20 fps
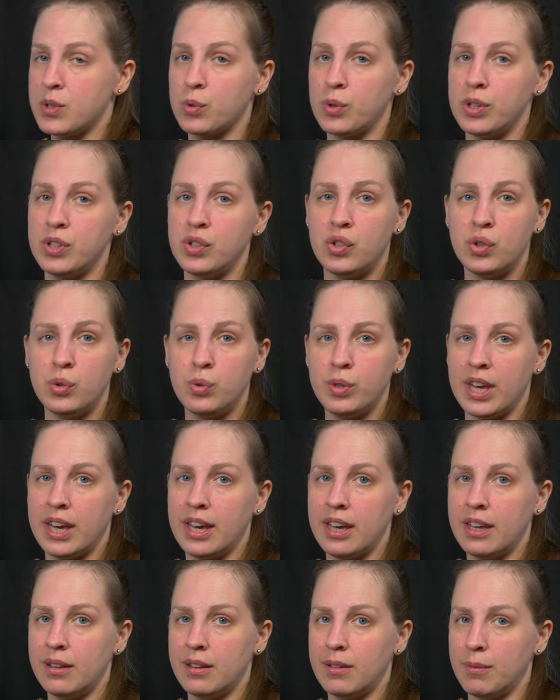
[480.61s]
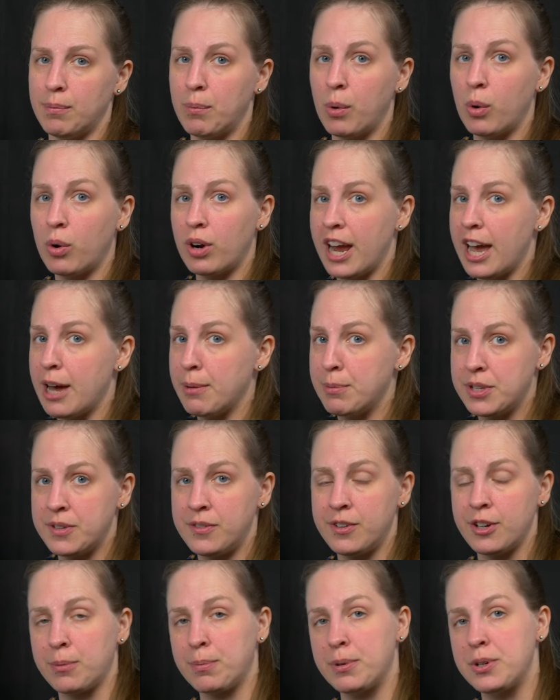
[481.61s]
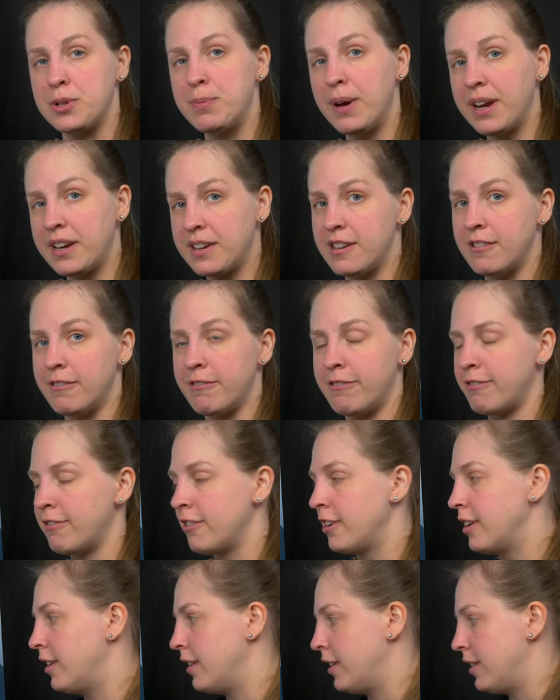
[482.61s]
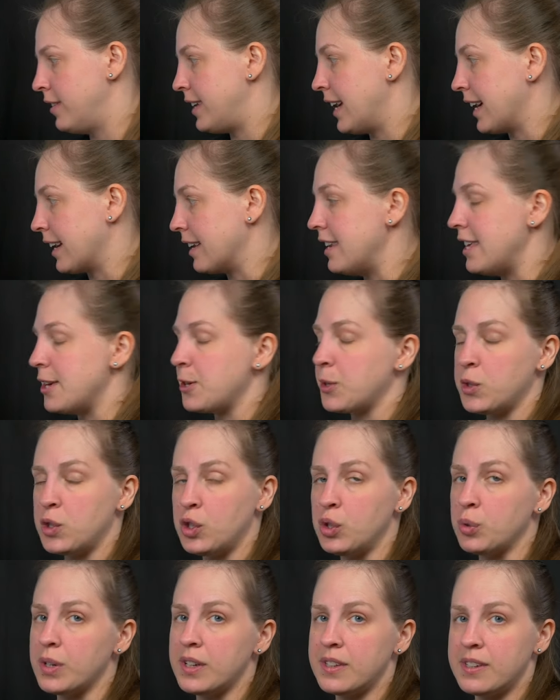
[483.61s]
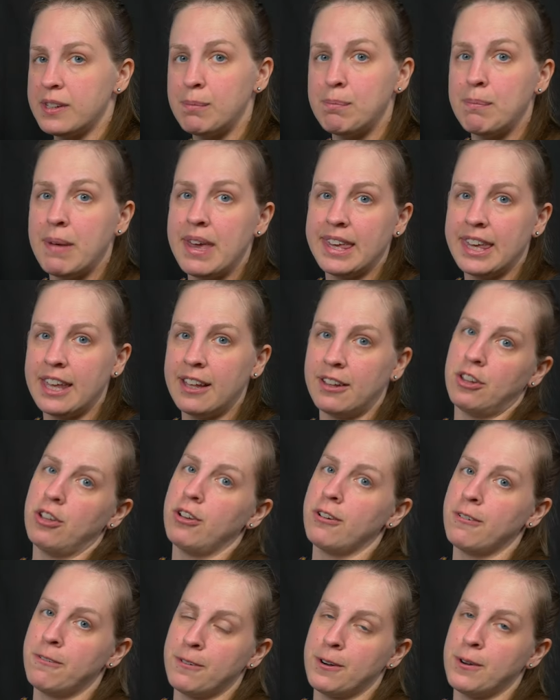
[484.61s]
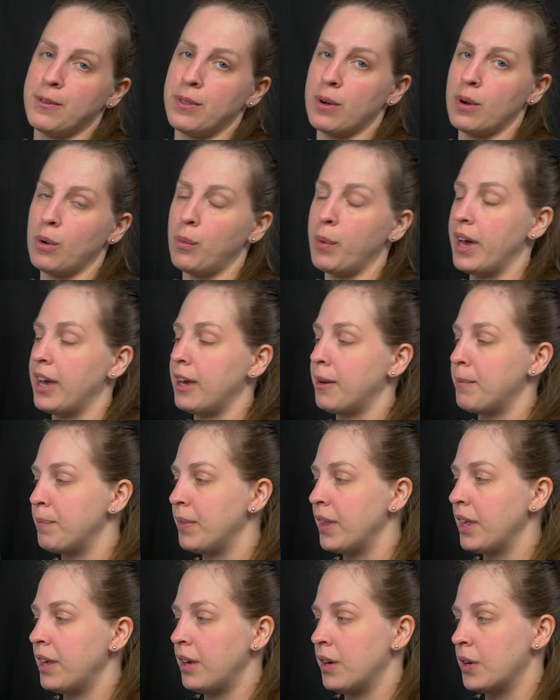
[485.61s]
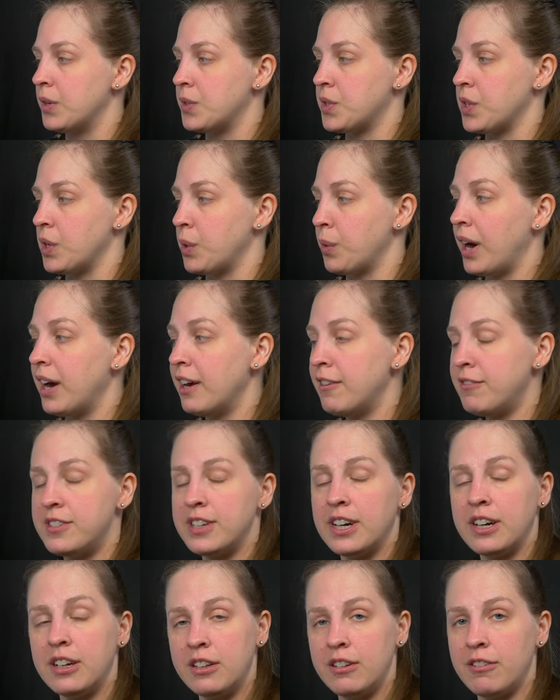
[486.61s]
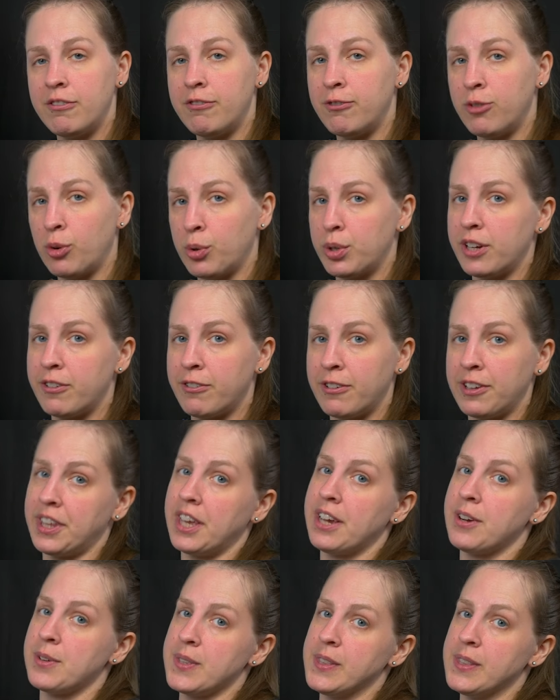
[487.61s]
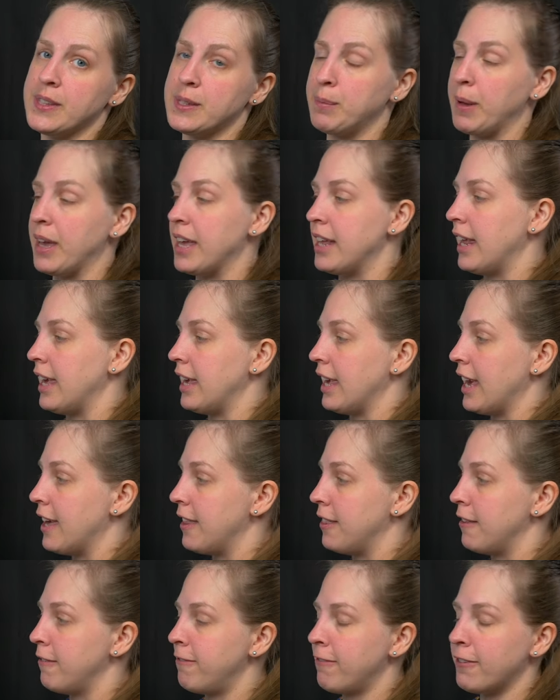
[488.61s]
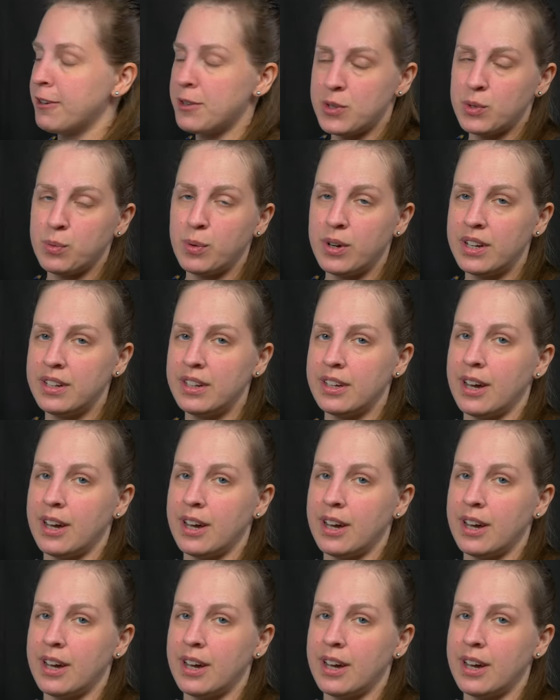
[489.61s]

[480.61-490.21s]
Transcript: going to get more atmospheric perspective techniques to it to make it look further away. So I've done four different layers in this painting, and the first one